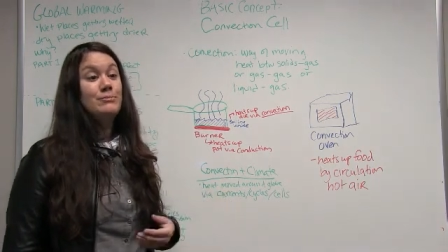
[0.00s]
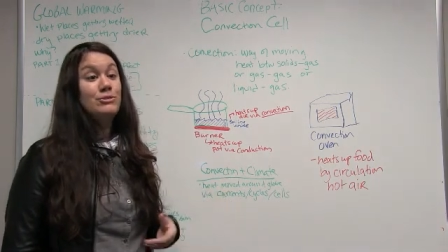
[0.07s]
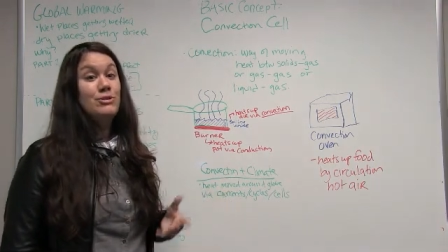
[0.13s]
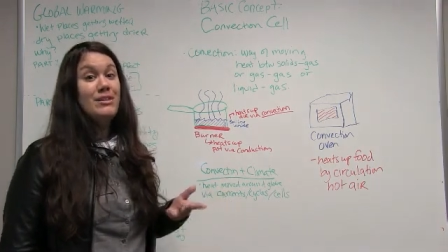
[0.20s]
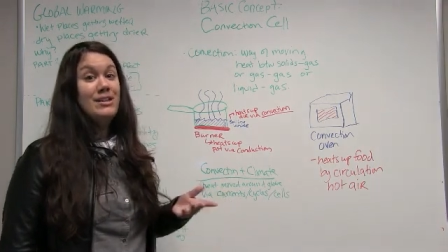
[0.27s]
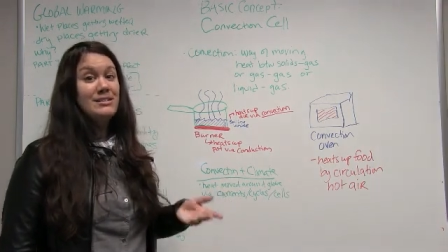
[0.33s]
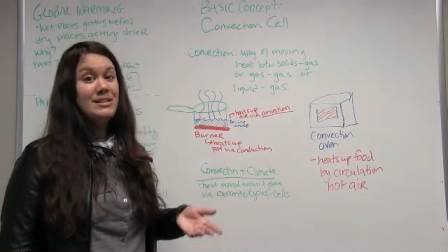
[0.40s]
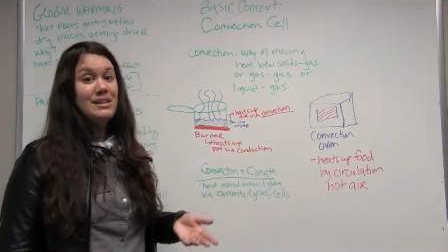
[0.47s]
So
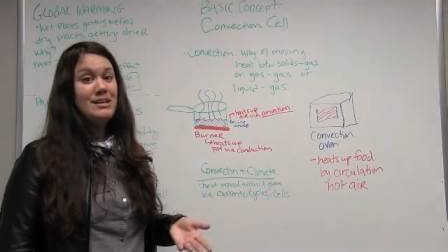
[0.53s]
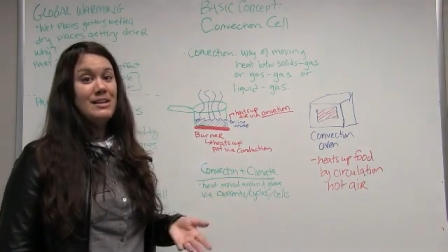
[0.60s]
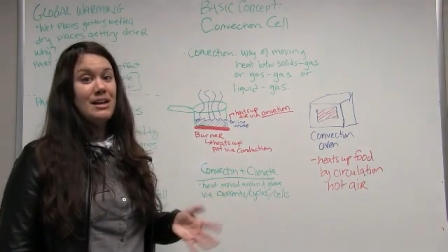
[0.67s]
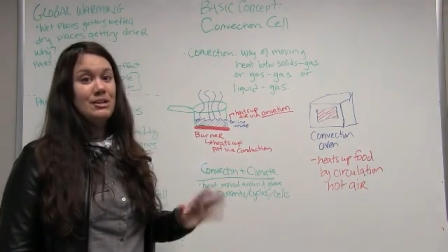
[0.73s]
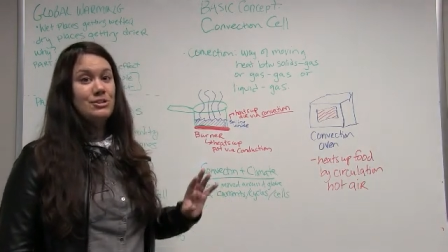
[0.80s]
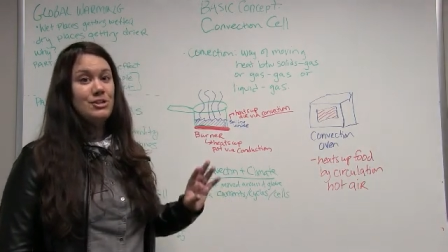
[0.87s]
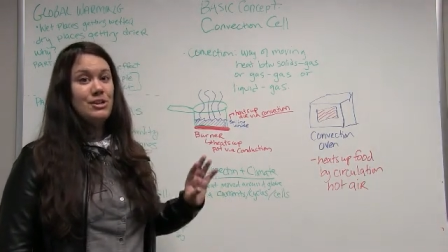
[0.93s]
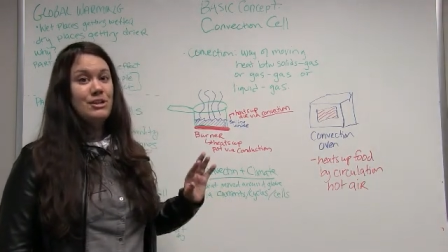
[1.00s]
that's
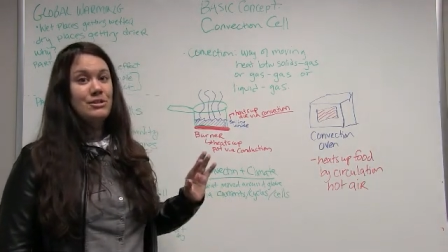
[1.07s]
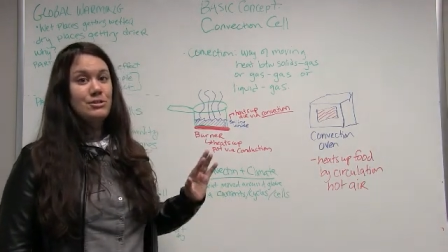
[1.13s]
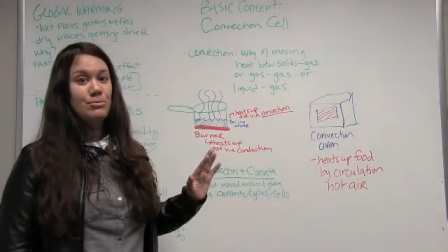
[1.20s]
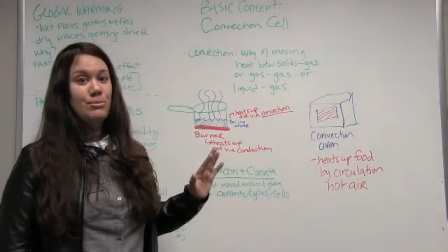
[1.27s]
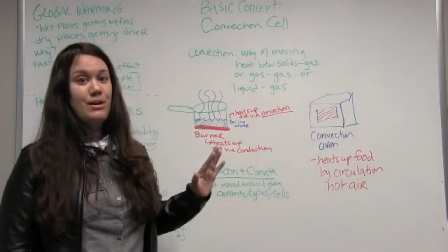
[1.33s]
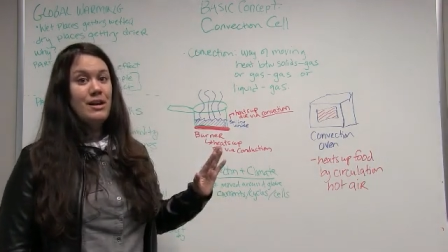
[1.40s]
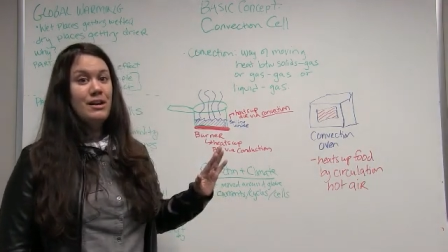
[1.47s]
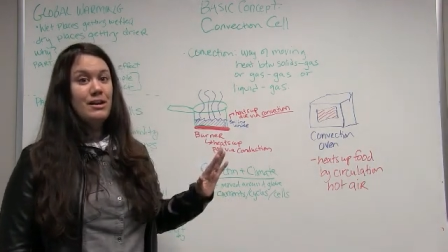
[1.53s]
conduction. It's
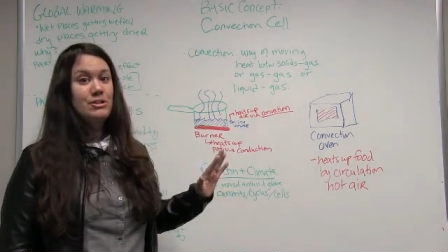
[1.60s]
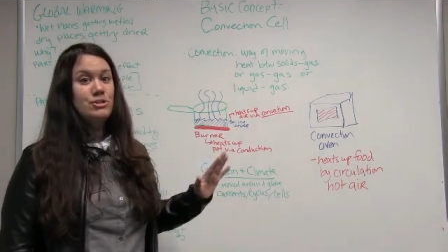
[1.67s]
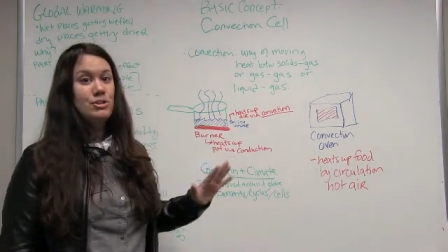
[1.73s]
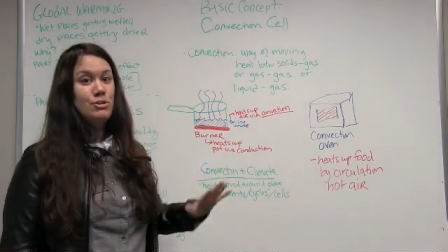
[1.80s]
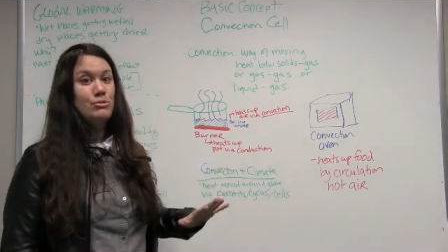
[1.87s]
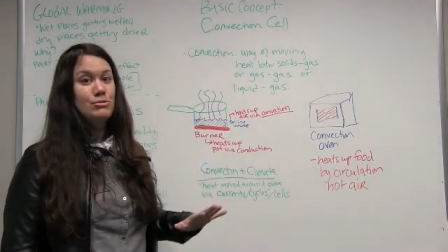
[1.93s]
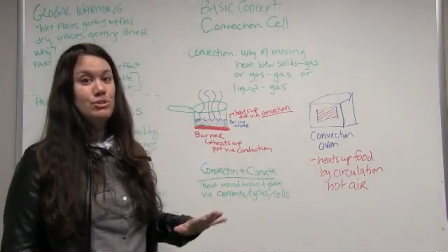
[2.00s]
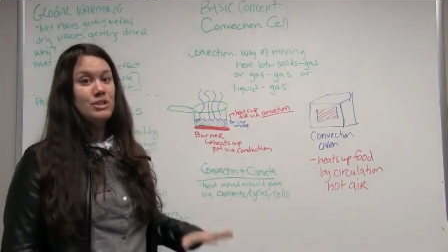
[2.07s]
when
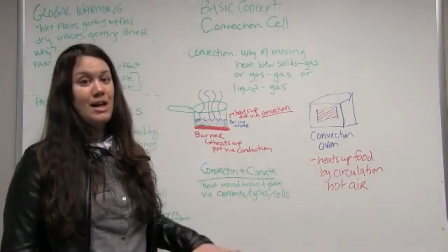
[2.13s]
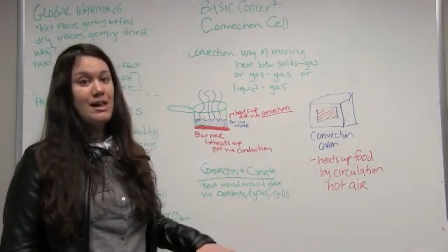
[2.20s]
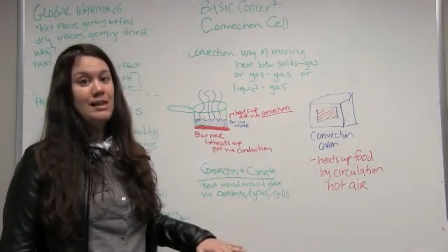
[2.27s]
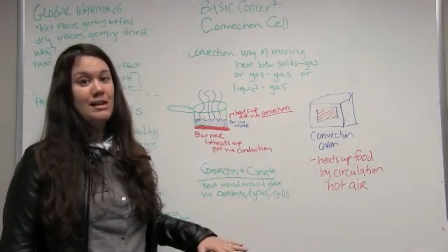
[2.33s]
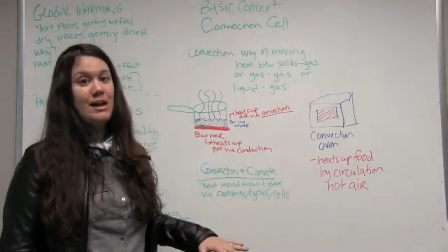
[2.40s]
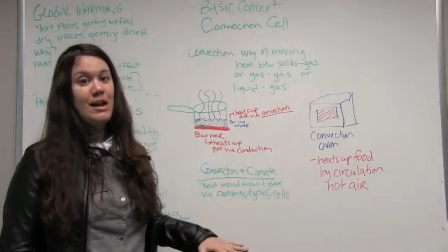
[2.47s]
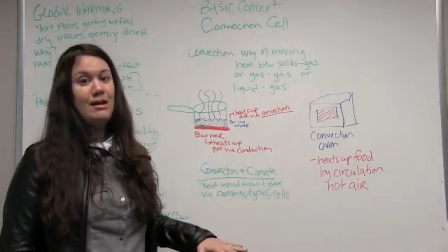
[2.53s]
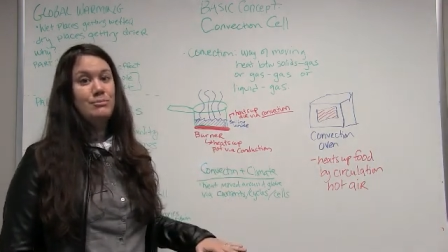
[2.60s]
two
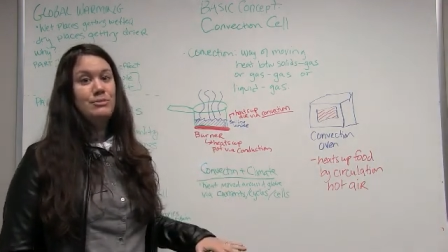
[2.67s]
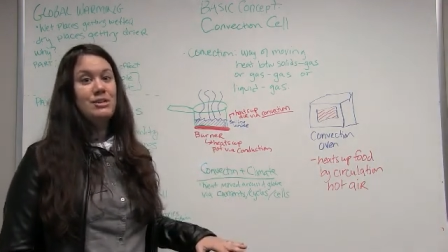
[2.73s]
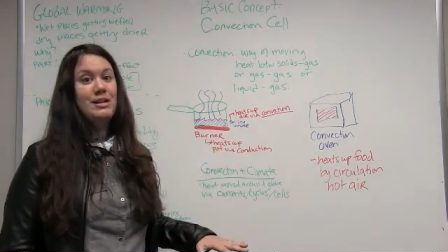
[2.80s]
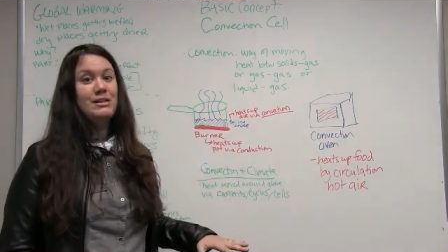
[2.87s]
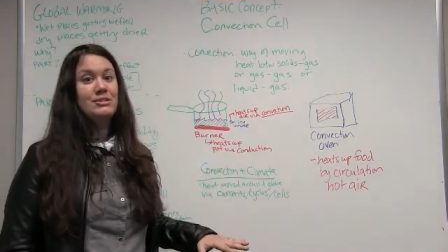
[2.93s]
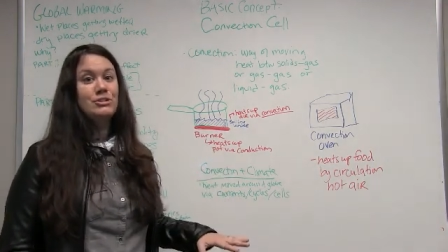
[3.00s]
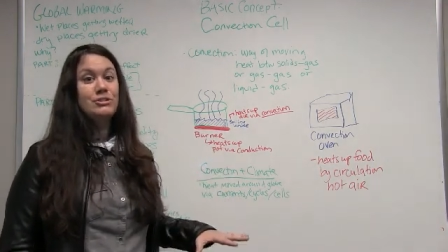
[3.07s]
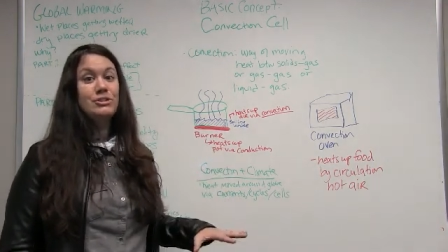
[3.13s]
solid
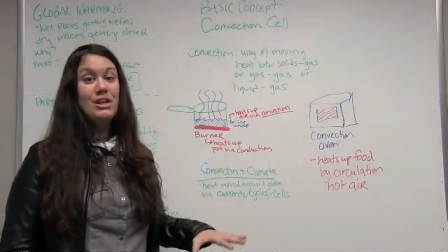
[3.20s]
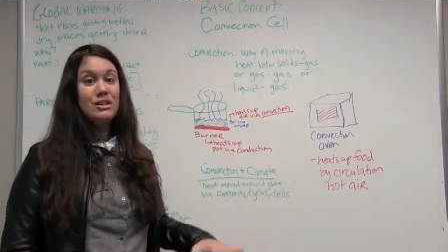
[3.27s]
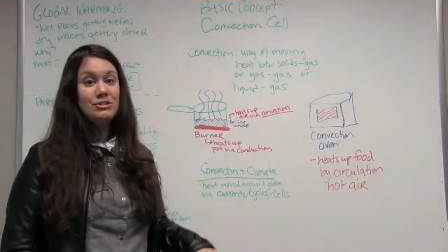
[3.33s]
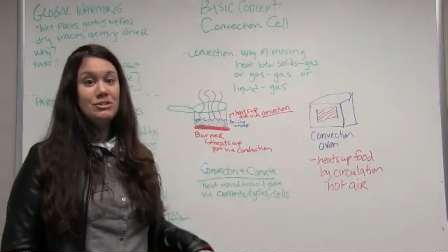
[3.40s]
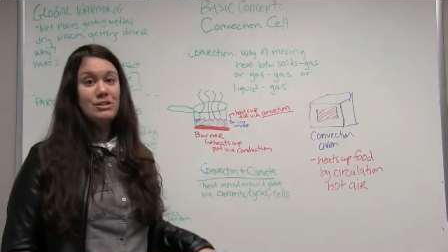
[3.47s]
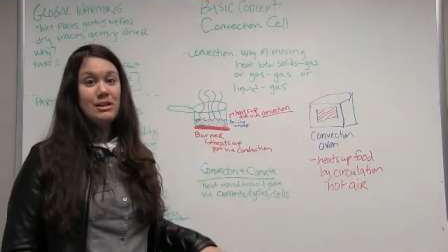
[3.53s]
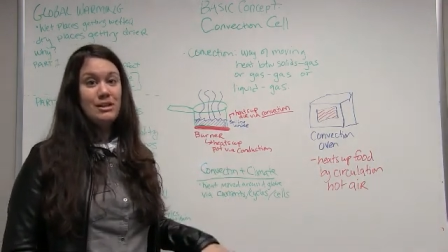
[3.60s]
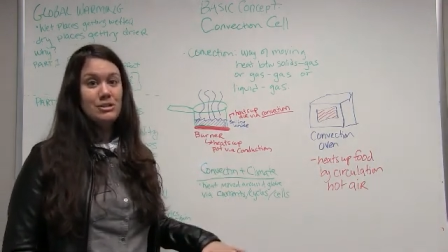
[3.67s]
objects are touching